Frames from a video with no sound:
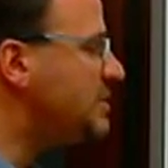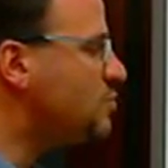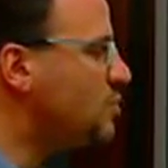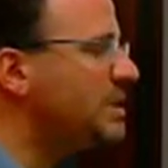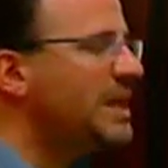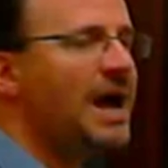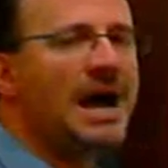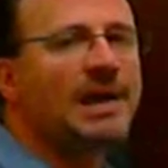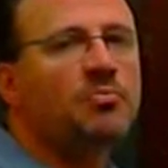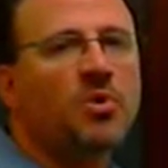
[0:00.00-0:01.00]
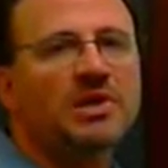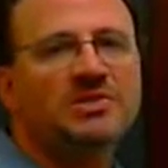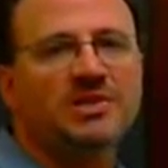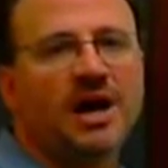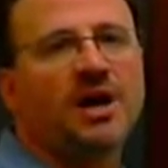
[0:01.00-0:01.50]
as really
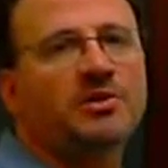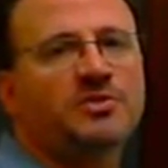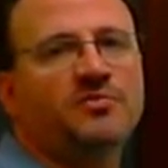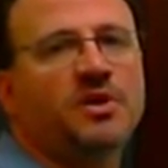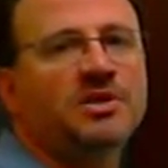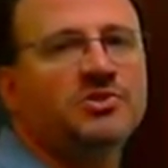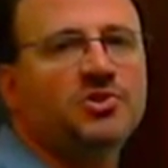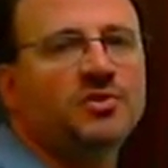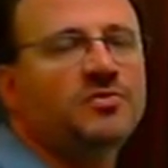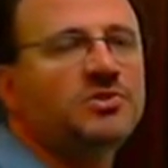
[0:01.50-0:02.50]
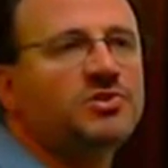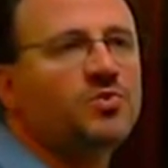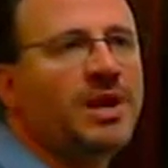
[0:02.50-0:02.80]
high-priced college funding services.